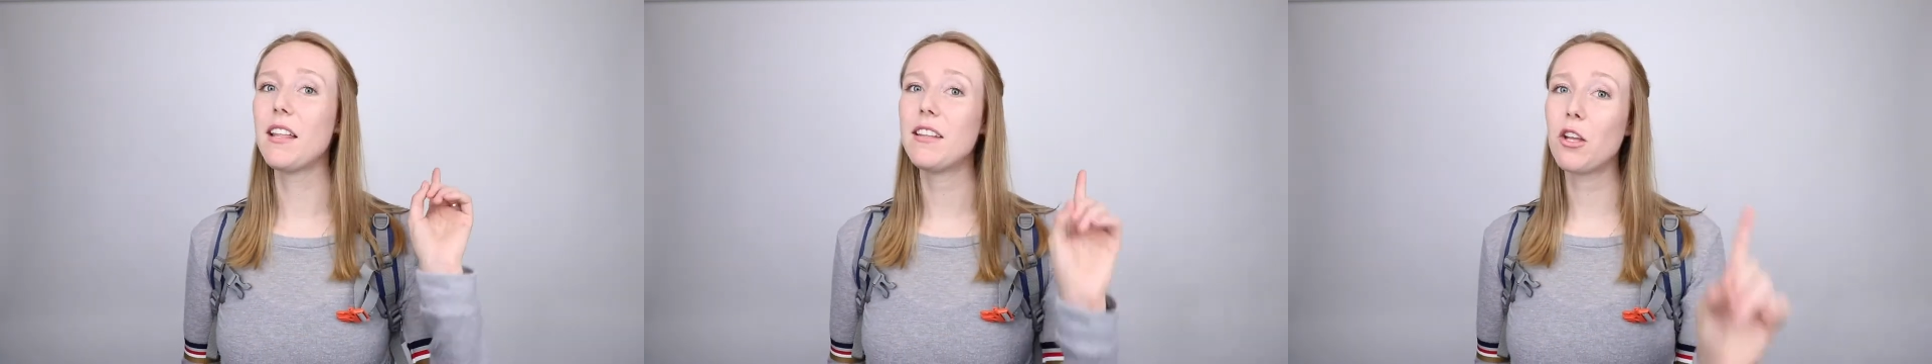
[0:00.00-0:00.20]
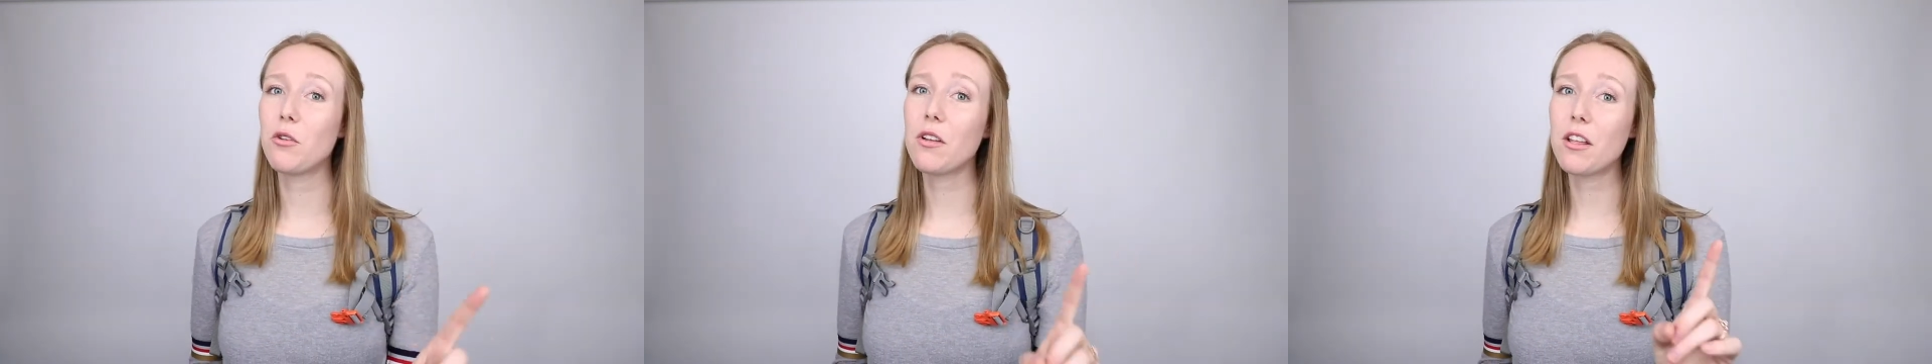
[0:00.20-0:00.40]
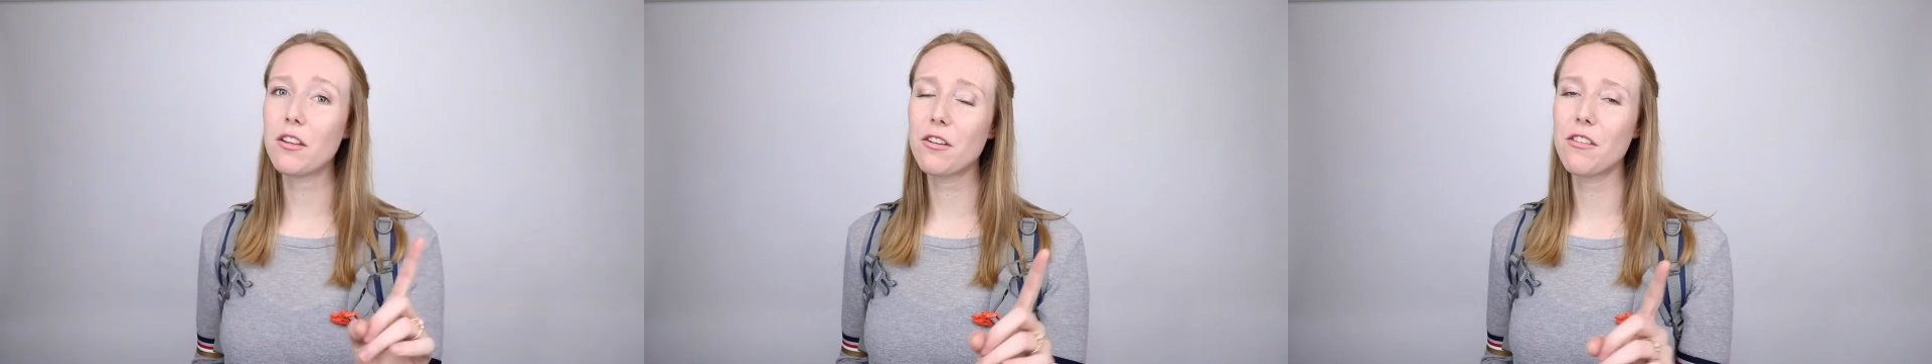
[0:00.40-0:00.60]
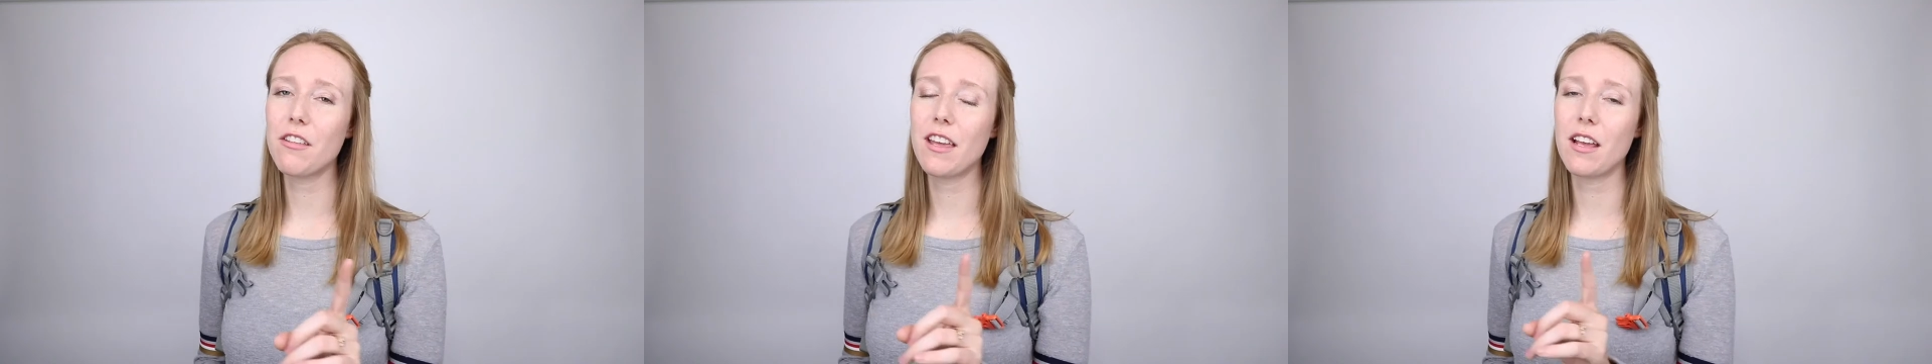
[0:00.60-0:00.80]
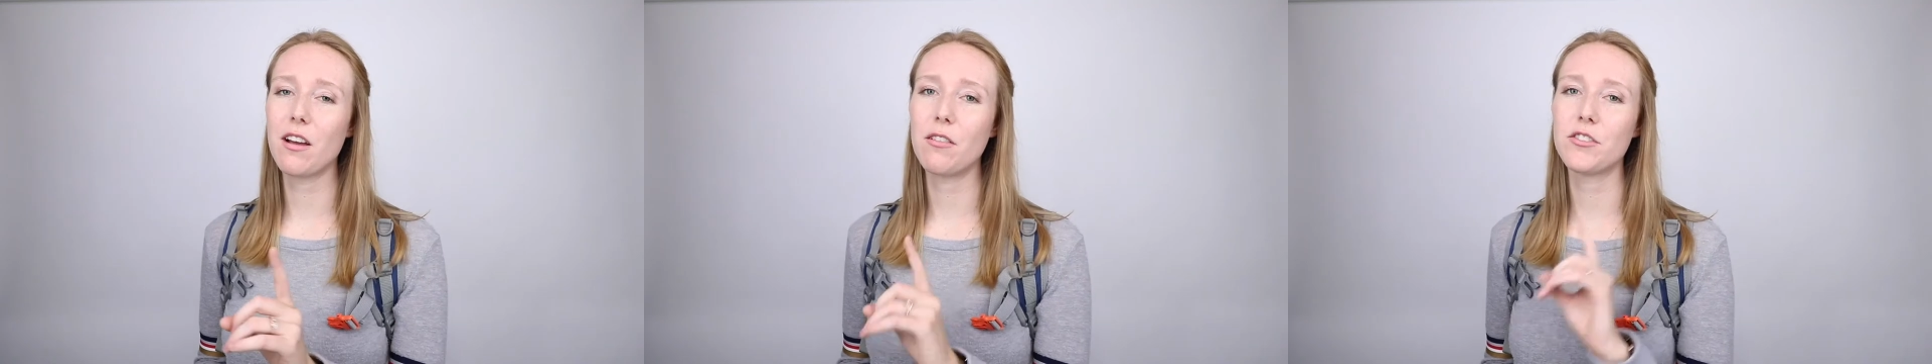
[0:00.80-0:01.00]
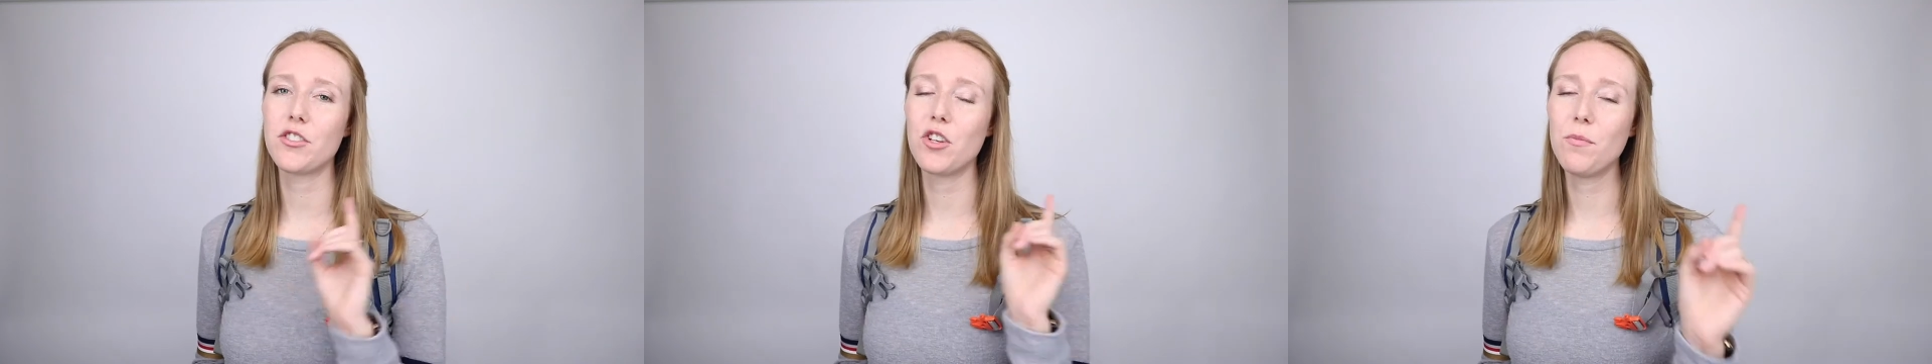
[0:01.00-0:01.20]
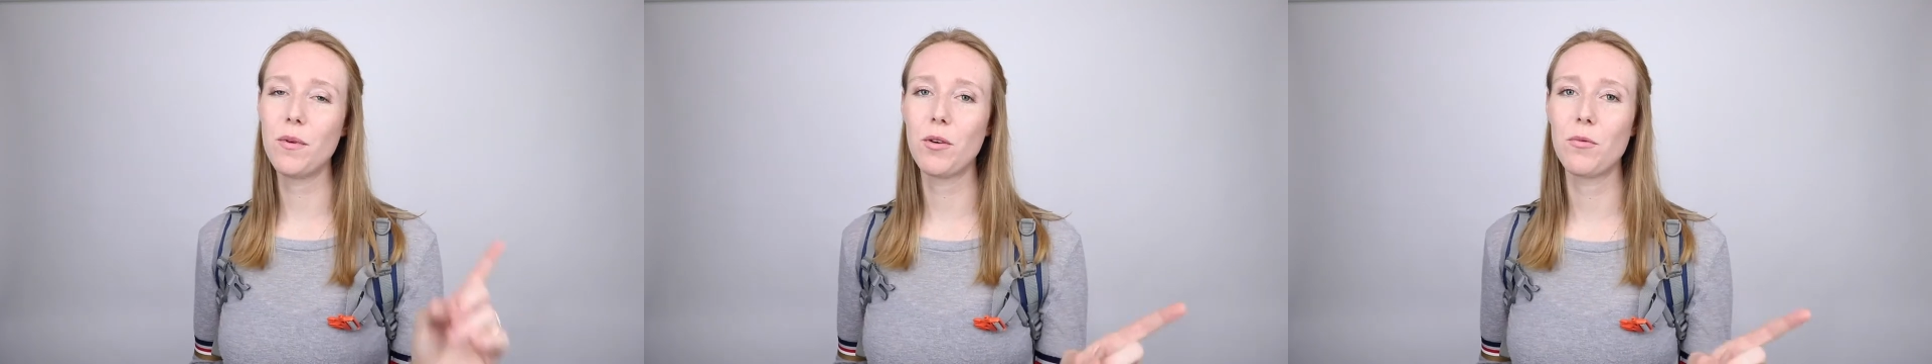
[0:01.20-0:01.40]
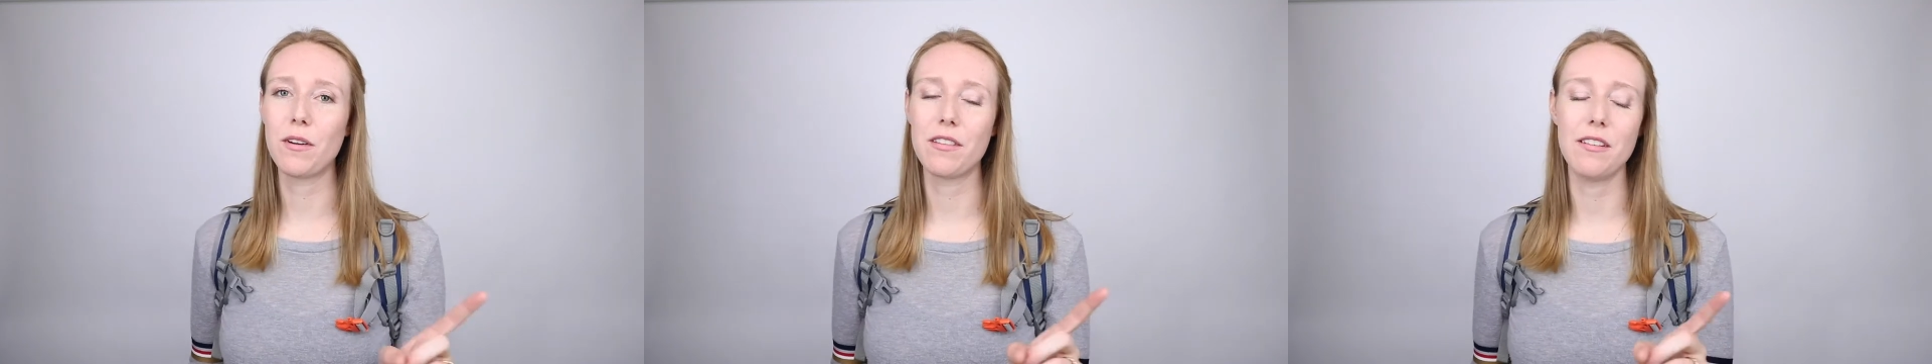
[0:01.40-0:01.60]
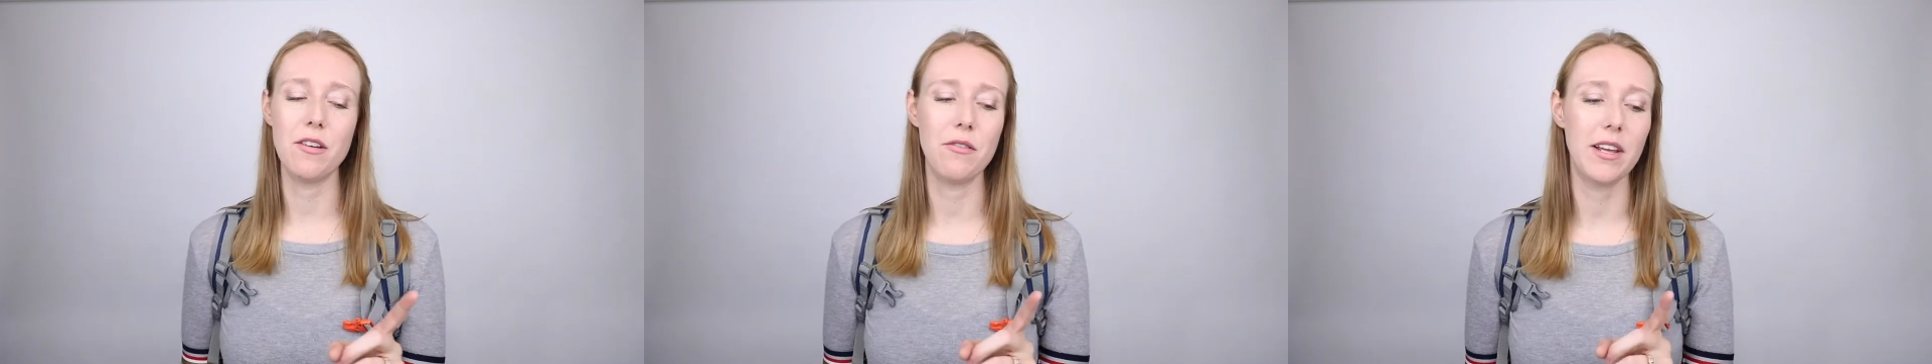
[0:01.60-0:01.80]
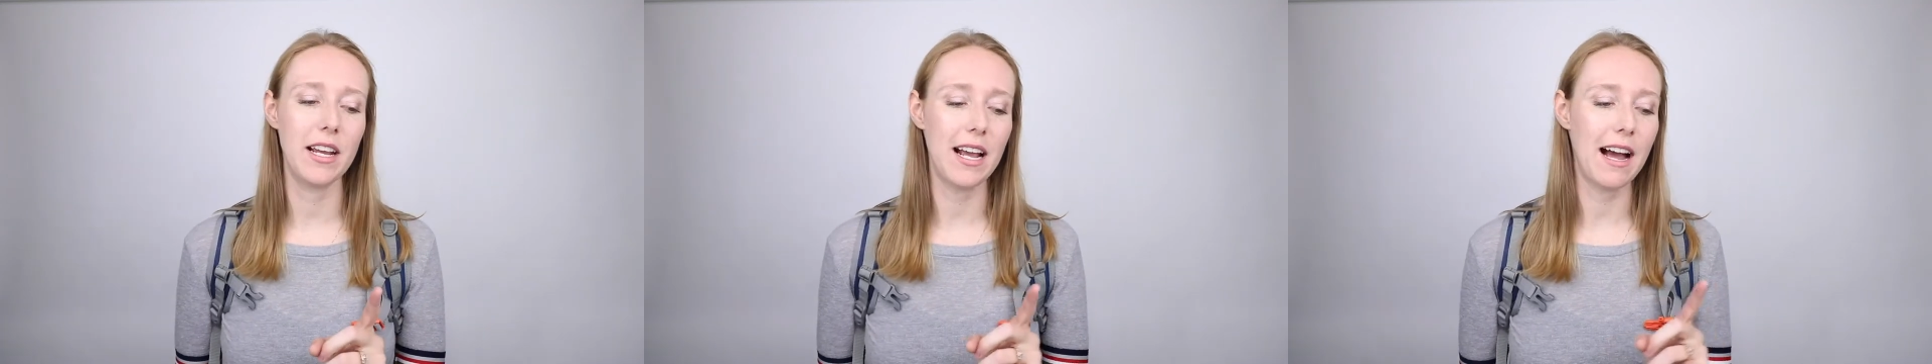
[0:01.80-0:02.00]
The only other thing super worth
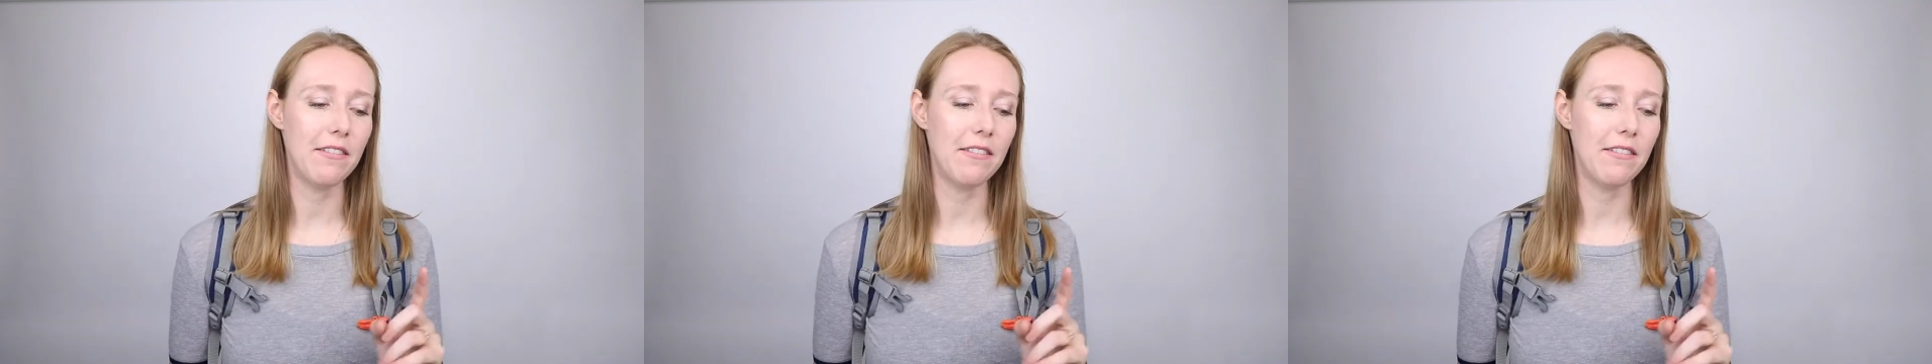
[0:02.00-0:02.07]
noting